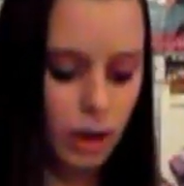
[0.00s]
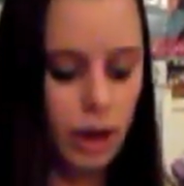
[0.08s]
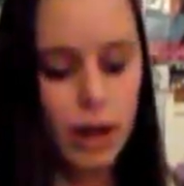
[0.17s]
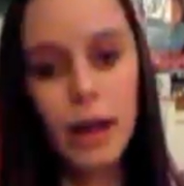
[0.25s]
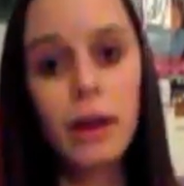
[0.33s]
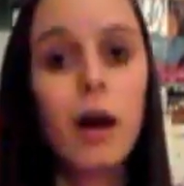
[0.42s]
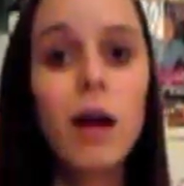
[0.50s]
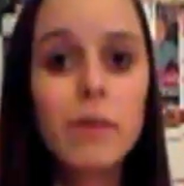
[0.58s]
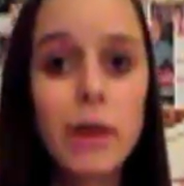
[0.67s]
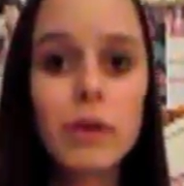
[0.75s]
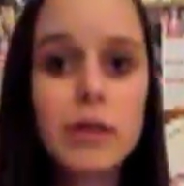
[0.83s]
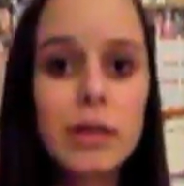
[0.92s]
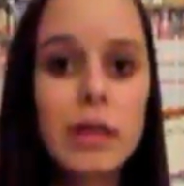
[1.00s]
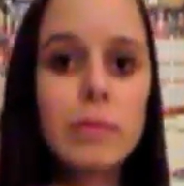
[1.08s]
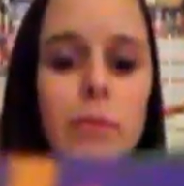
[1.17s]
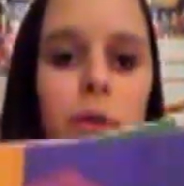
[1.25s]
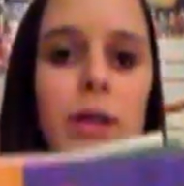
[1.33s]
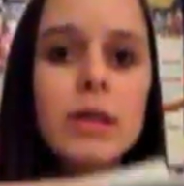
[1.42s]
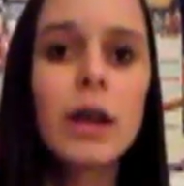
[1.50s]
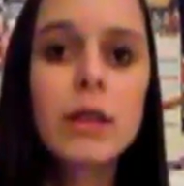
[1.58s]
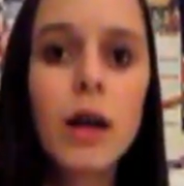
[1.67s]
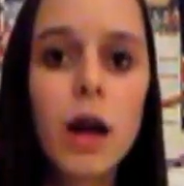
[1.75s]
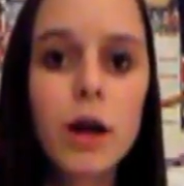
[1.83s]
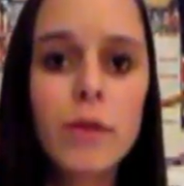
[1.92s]
And y'all have never seen this before. It's not
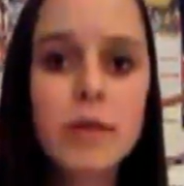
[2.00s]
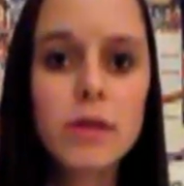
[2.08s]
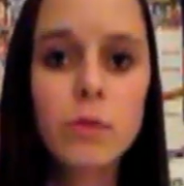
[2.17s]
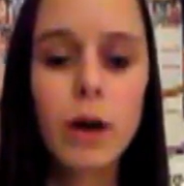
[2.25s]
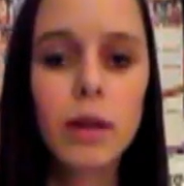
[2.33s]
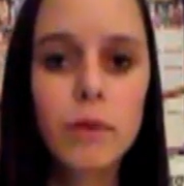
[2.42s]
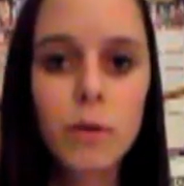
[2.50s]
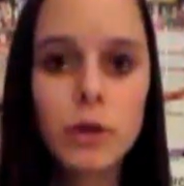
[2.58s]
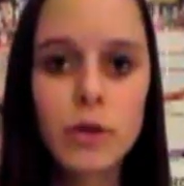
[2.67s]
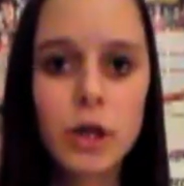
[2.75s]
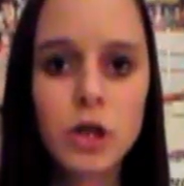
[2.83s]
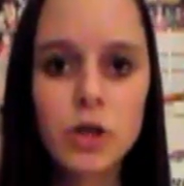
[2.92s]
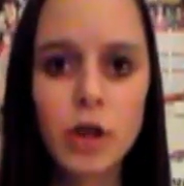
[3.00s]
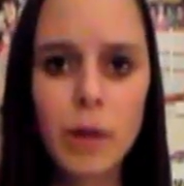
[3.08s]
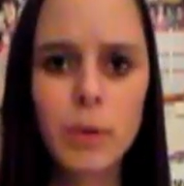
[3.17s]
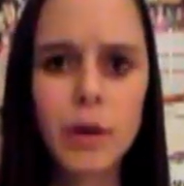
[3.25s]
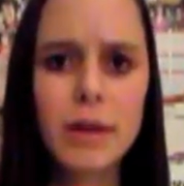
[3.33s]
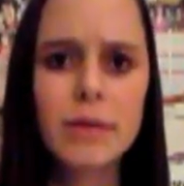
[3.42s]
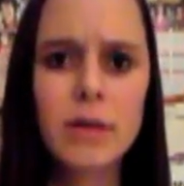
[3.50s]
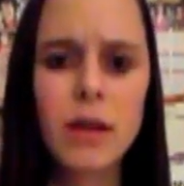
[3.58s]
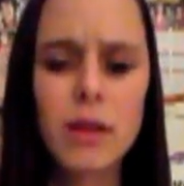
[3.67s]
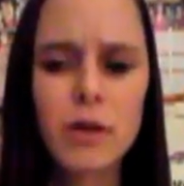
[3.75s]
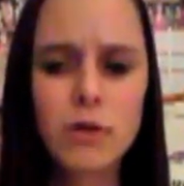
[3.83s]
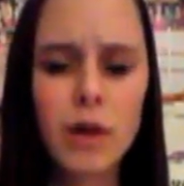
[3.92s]
the 100 Reasons Why I Love One Direction scrapbook. It's
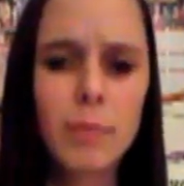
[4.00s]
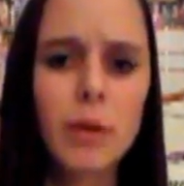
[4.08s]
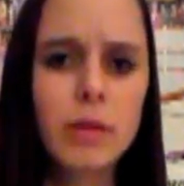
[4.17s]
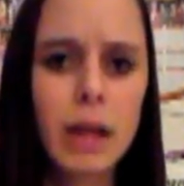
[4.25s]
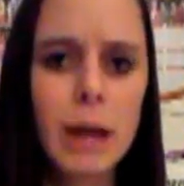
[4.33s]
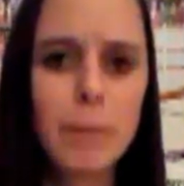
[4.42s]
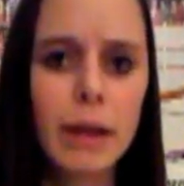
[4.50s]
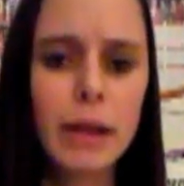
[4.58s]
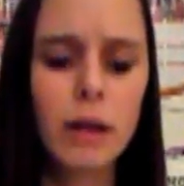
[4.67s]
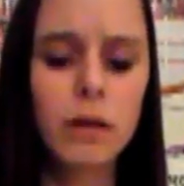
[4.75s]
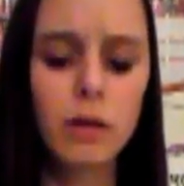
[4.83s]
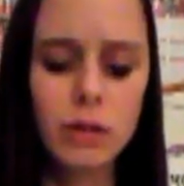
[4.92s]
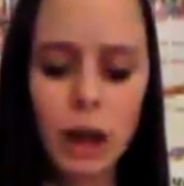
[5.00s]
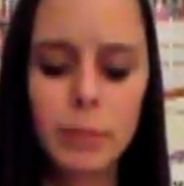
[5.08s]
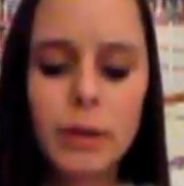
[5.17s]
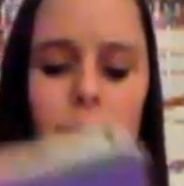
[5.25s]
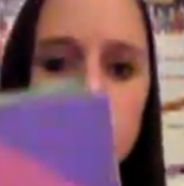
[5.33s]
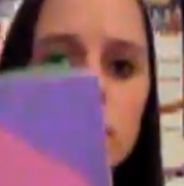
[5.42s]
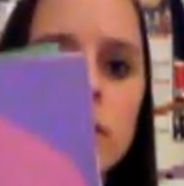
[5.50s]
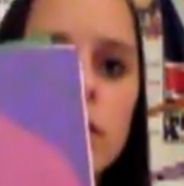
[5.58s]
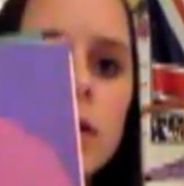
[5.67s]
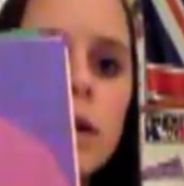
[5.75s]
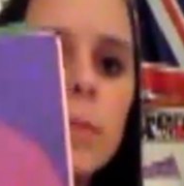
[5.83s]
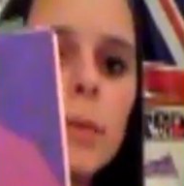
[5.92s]
another scrapbook that I made like a long time ago.
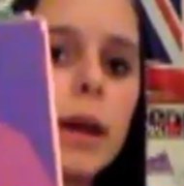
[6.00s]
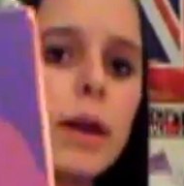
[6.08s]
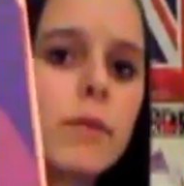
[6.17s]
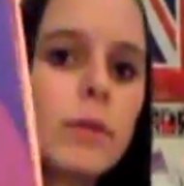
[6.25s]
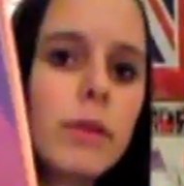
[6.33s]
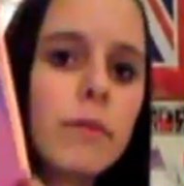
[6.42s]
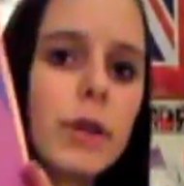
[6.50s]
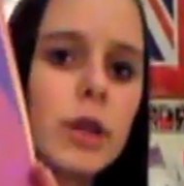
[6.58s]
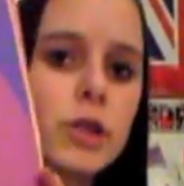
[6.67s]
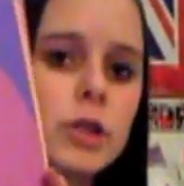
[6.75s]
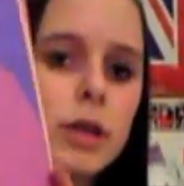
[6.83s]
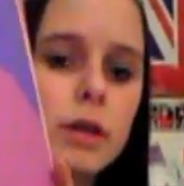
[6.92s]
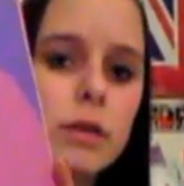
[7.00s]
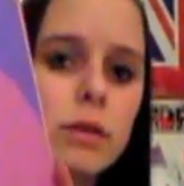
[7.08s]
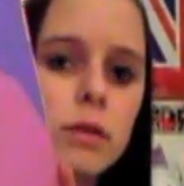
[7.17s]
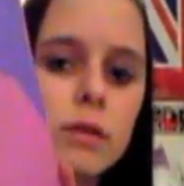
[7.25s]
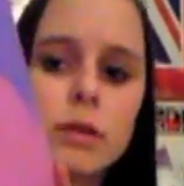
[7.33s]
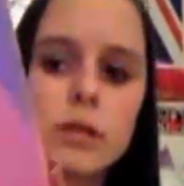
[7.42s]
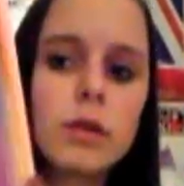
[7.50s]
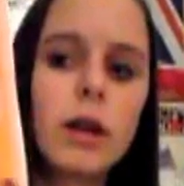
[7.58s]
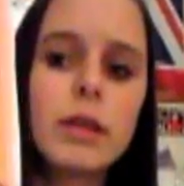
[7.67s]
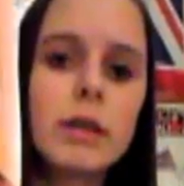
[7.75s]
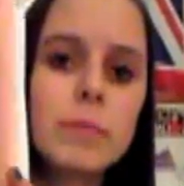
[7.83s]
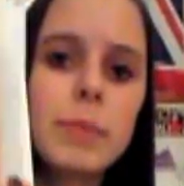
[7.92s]
but I never really finished it. It's
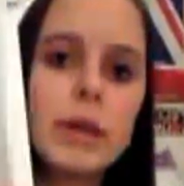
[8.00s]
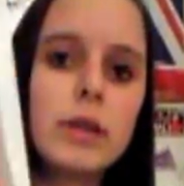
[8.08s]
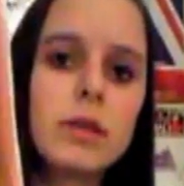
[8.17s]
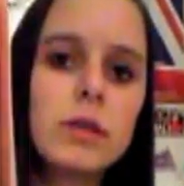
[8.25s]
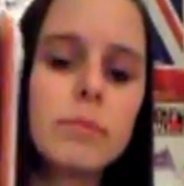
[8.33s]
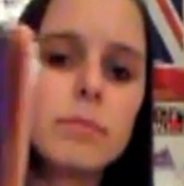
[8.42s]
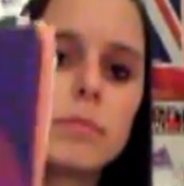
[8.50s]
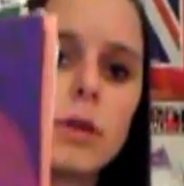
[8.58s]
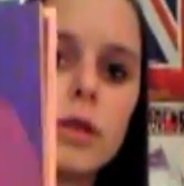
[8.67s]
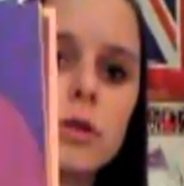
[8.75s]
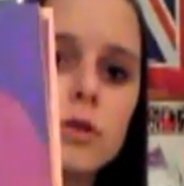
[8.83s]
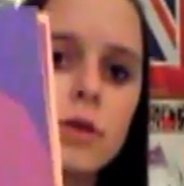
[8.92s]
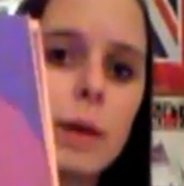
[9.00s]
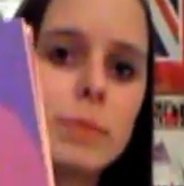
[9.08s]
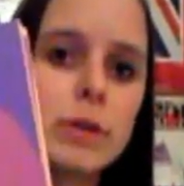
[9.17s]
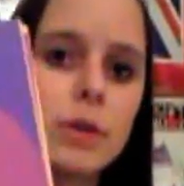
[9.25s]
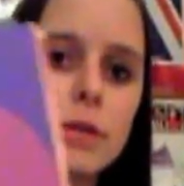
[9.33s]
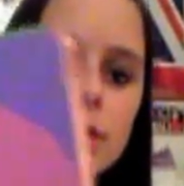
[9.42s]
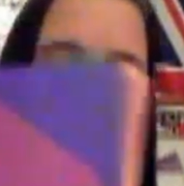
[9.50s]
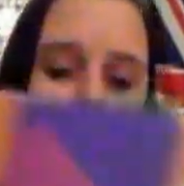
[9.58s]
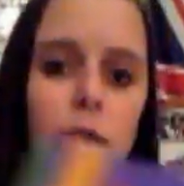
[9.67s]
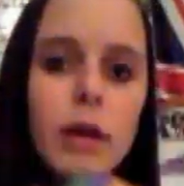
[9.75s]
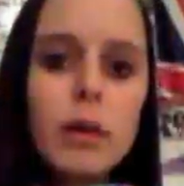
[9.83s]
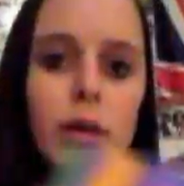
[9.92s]
not this big, there's some other scraps in here too,
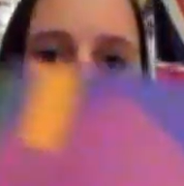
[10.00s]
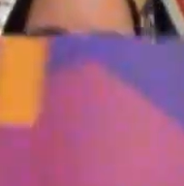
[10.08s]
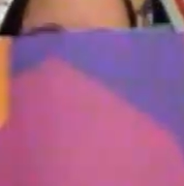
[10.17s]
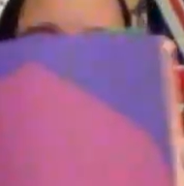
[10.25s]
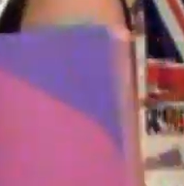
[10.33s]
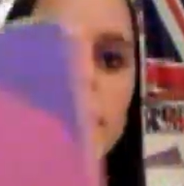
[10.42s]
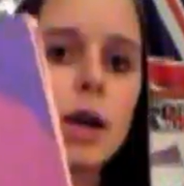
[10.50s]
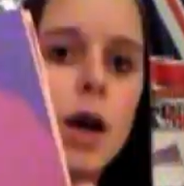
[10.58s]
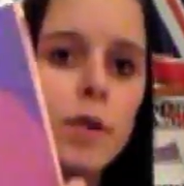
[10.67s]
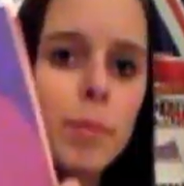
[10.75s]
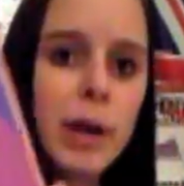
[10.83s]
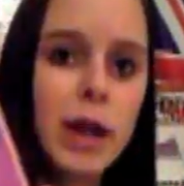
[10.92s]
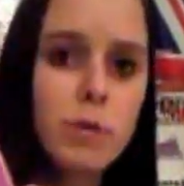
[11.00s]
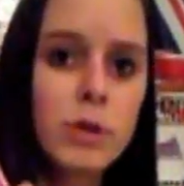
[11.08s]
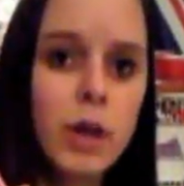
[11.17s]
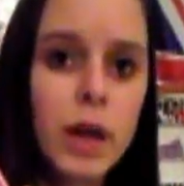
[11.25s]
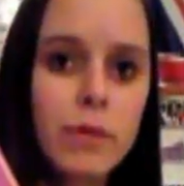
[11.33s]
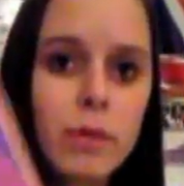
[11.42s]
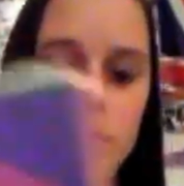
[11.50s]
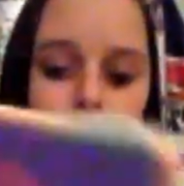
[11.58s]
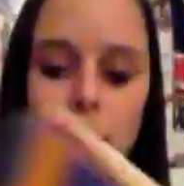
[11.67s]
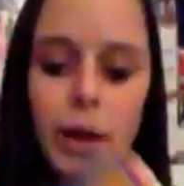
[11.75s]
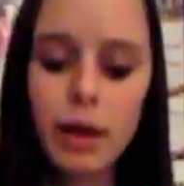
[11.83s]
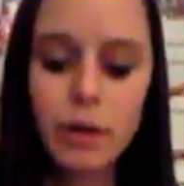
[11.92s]
but this is like the cover page, which I never
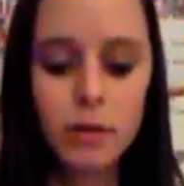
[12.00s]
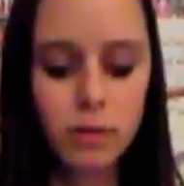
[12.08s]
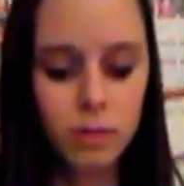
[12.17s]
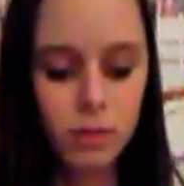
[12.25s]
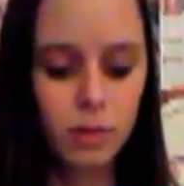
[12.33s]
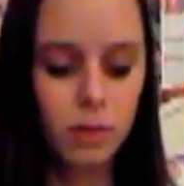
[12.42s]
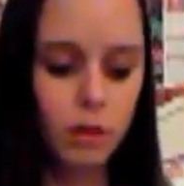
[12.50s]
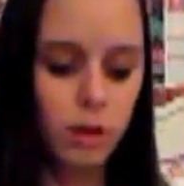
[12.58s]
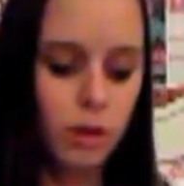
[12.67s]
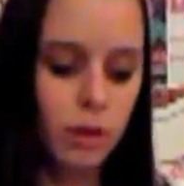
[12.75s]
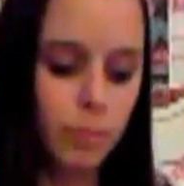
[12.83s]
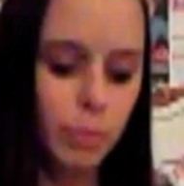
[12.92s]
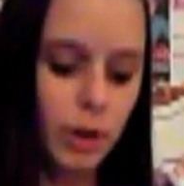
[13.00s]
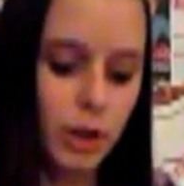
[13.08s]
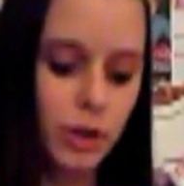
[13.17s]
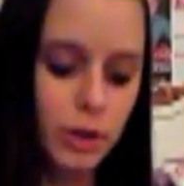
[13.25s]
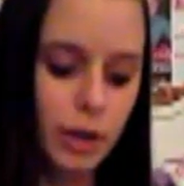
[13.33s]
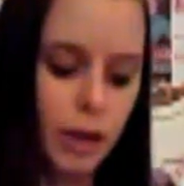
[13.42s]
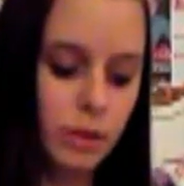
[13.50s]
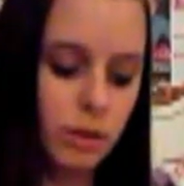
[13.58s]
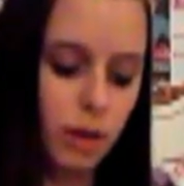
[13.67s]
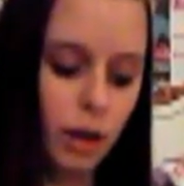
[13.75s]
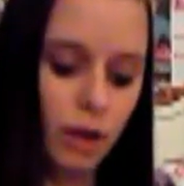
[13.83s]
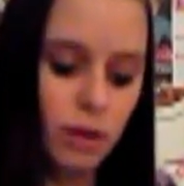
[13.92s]
really made. But it just has
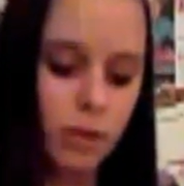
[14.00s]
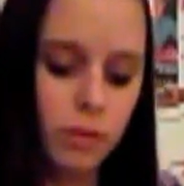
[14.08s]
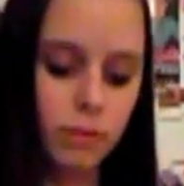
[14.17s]
like